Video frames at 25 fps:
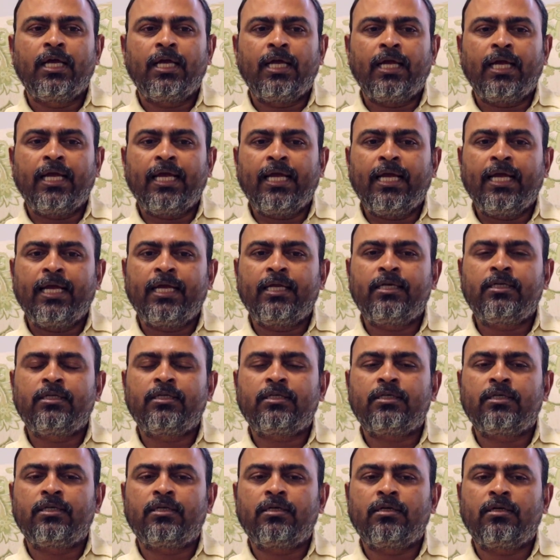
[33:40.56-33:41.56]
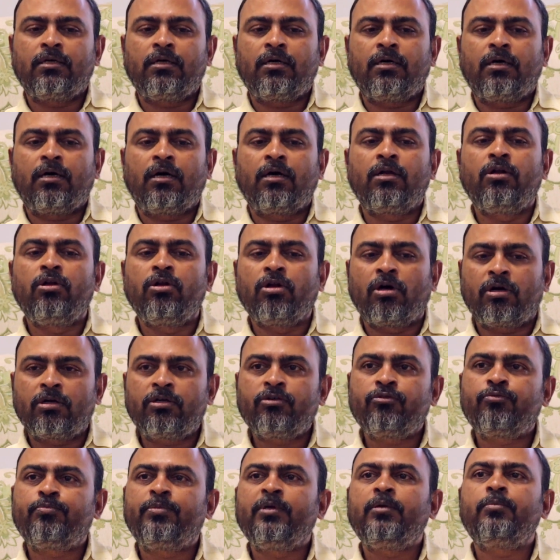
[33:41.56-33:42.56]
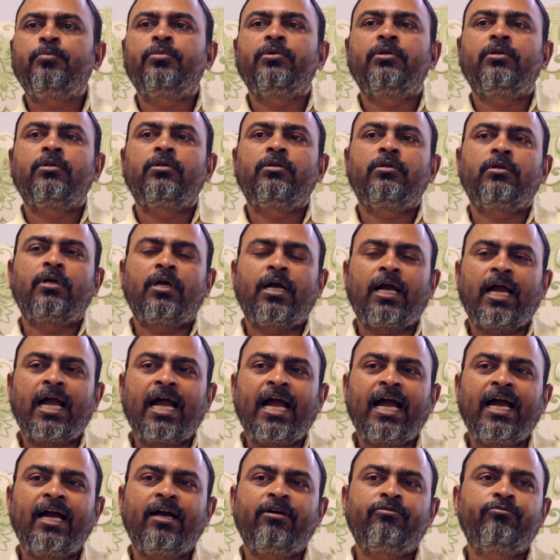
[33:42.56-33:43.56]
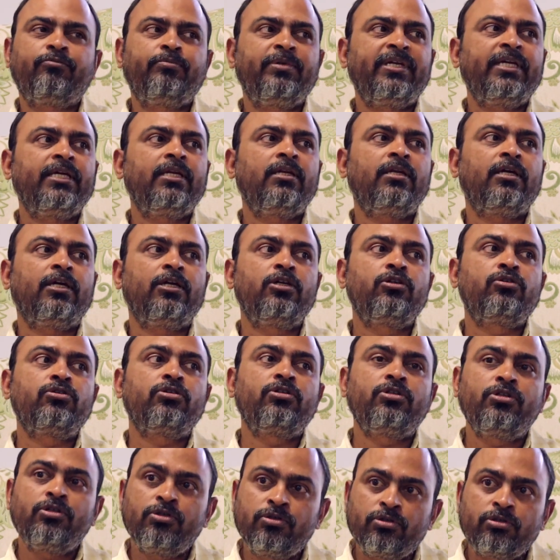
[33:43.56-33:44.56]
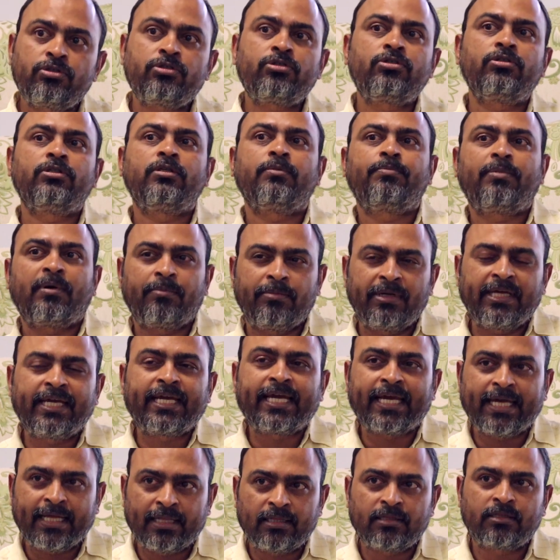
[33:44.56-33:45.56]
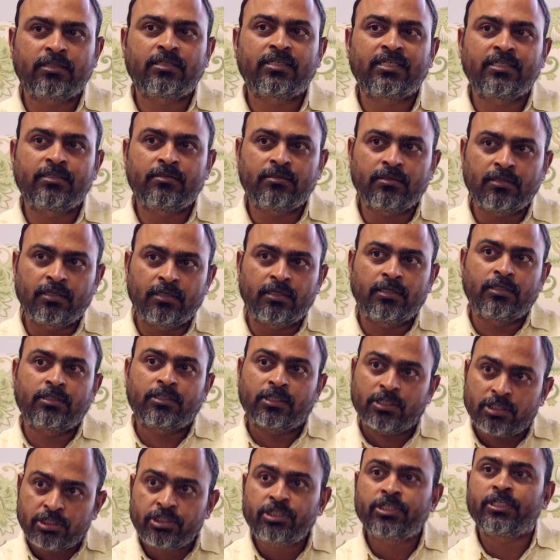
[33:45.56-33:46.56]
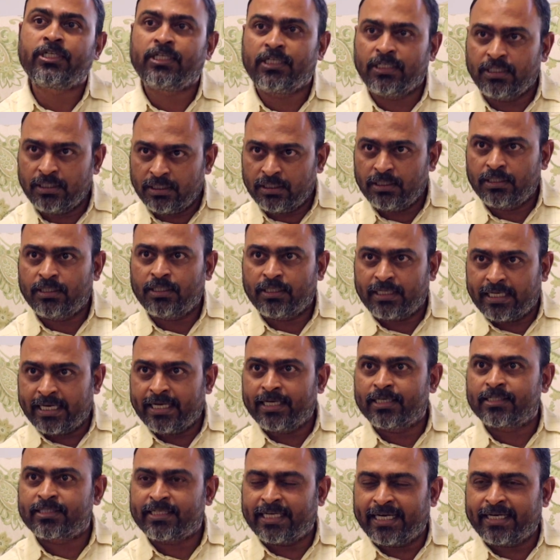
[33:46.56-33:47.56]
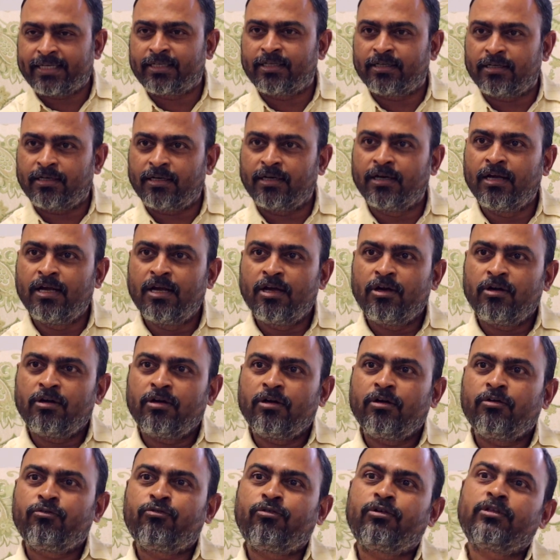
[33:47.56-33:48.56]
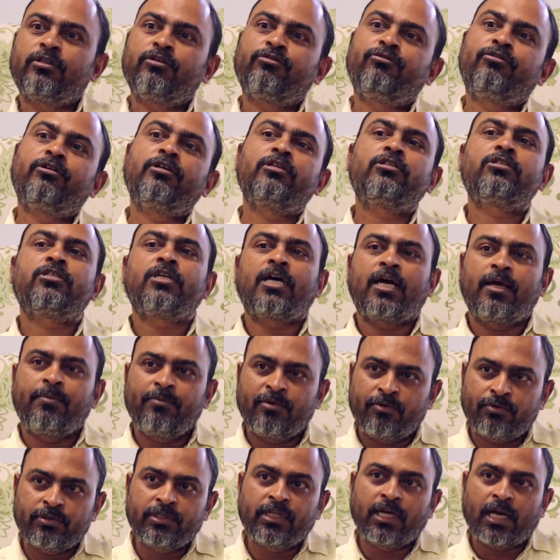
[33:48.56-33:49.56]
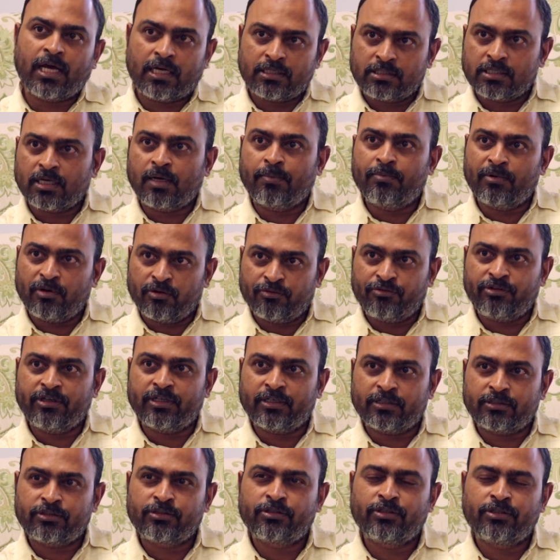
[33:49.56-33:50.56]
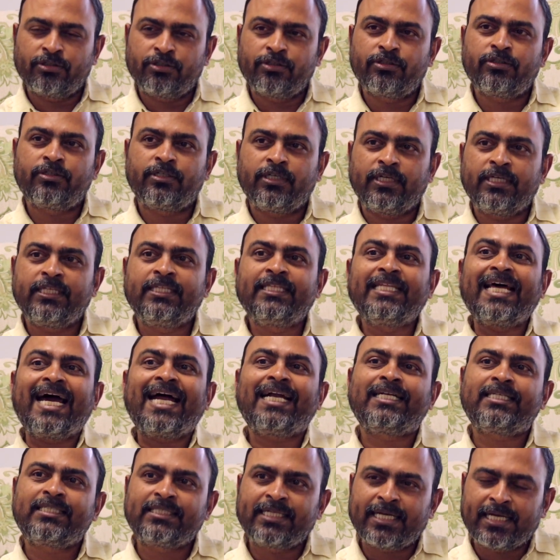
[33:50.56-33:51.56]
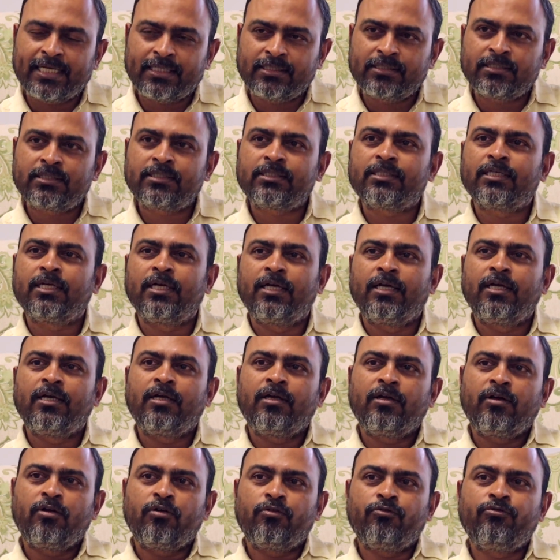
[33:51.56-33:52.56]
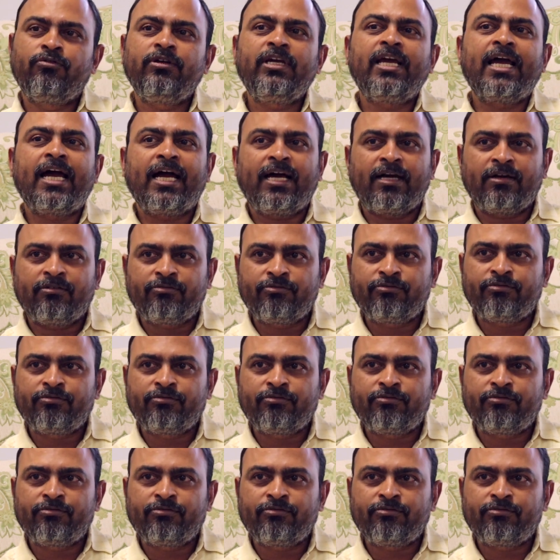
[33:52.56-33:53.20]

And a lot of people have been introduced to the public health tertiary care sector for the first time over the last couple of years. So in that sense, we have